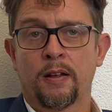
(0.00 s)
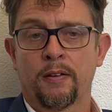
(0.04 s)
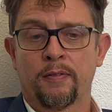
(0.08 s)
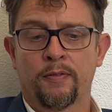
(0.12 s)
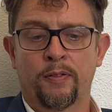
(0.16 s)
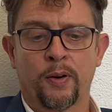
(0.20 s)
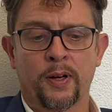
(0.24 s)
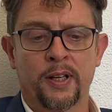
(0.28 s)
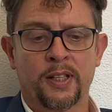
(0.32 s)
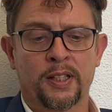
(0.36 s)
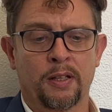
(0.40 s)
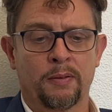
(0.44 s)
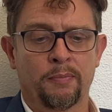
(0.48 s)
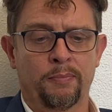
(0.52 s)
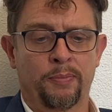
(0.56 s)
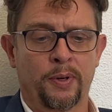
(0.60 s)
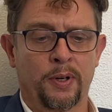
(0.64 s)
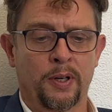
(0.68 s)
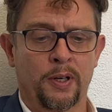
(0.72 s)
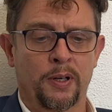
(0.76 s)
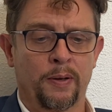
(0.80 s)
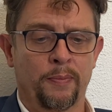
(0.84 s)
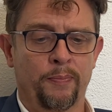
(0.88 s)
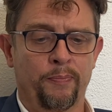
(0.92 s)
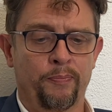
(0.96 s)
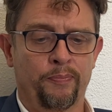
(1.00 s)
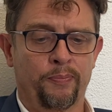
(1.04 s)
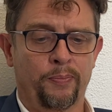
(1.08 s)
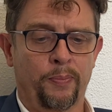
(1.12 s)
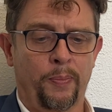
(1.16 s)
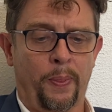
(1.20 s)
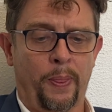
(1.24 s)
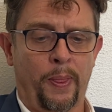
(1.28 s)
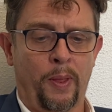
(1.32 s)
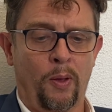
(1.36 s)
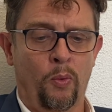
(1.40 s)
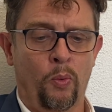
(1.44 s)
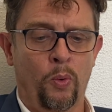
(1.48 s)
For example,
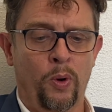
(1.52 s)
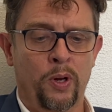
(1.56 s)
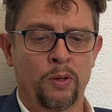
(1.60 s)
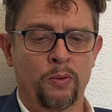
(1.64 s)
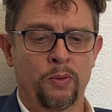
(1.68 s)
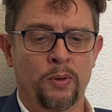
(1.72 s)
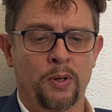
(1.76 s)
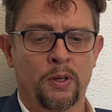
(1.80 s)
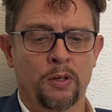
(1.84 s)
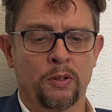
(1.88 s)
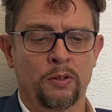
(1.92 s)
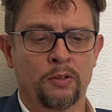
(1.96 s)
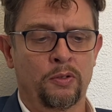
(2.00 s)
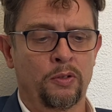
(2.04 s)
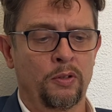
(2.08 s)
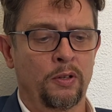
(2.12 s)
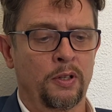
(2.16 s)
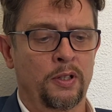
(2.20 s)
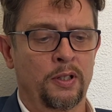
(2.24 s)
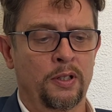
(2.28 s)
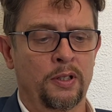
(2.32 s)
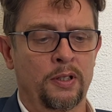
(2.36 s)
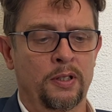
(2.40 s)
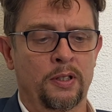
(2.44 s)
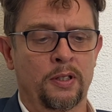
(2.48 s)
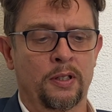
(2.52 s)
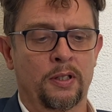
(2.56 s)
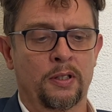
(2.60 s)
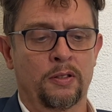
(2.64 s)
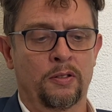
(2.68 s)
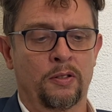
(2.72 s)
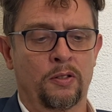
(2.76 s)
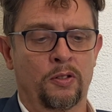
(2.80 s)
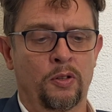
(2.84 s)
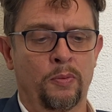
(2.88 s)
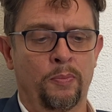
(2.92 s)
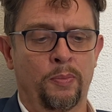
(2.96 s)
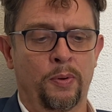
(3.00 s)
when we consulted
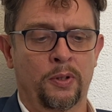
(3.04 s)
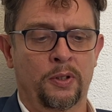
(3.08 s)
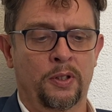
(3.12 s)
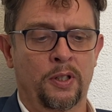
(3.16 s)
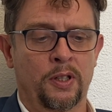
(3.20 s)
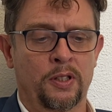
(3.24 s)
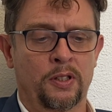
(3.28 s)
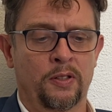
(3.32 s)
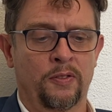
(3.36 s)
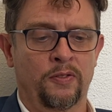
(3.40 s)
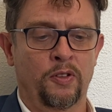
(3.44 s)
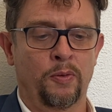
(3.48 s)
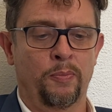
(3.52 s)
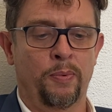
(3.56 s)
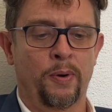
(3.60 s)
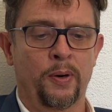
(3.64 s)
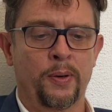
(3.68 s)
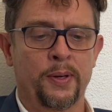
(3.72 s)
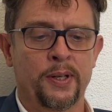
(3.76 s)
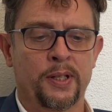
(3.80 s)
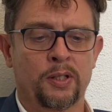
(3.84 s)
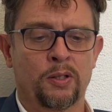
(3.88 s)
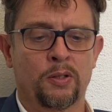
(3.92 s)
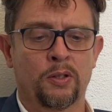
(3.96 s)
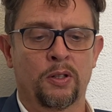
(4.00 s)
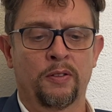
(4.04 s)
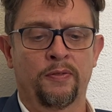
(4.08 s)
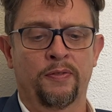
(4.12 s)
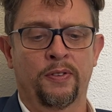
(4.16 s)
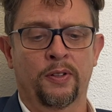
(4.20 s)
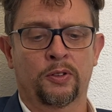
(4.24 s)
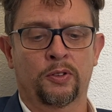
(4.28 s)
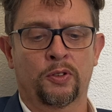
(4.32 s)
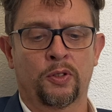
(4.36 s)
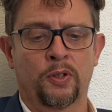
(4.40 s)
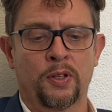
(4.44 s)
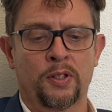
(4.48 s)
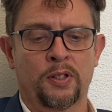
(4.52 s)
the supporters of the Paris Call
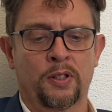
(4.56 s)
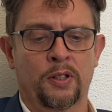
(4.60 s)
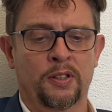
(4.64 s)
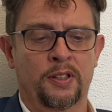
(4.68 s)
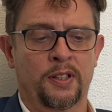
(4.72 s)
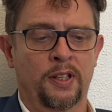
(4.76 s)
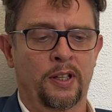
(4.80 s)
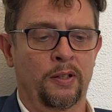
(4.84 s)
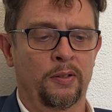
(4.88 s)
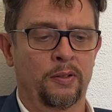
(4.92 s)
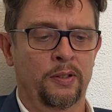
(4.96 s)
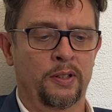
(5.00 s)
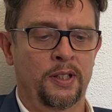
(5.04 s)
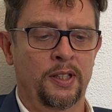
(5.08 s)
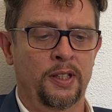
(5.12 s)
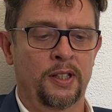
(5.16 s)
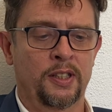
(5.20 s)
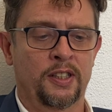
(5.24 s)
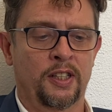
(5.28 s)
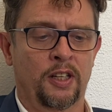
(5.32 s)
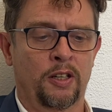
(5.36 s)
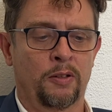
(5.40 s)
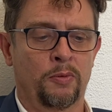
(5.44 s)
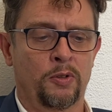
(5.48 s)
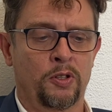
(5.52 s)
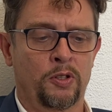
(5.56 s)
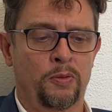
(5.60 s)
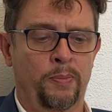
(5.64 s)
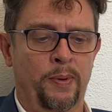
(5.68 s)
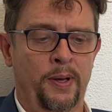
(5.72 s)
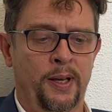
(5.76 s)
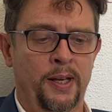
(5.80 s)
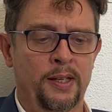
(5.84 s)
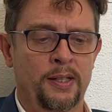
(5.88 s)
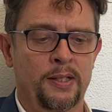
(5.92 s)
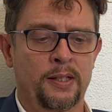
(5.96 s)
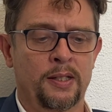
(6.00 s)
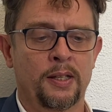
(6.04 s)
for Trust and Security in
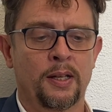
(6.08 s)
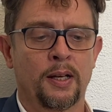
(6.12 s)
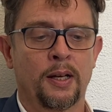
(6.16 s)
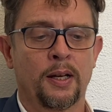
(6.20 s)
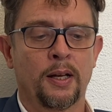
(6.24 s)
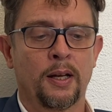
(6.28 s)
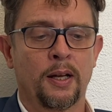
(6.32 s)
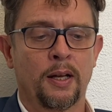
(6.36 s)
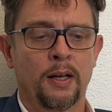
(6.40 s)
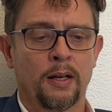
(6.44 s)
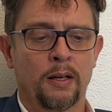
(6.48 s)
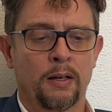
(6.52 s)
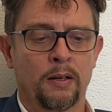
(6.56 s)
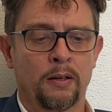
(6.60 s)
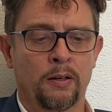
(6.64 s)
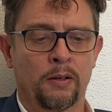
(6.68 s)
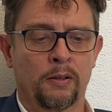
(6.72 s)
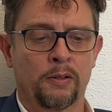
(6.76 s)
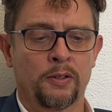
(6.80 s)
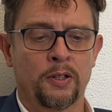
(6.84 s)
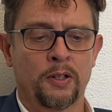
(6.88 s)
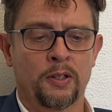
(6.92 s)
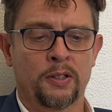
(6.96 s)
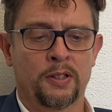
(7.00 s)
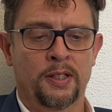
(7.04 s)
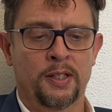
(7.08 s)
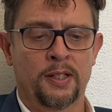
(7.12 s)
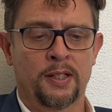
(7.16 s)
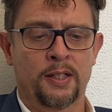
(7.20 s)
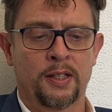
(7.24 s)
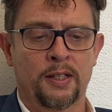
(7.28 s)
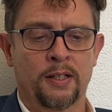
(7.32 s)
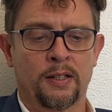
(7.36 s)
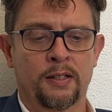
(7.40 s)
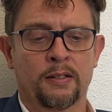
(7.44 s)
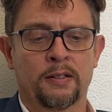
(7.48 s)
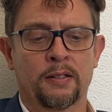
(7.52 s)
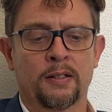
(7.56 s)
Cyberspace earlier this
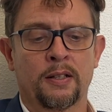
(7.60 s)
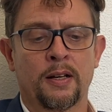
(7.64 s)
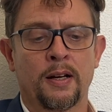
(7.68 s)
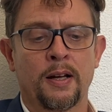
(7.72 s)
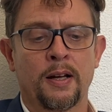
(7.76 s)
year,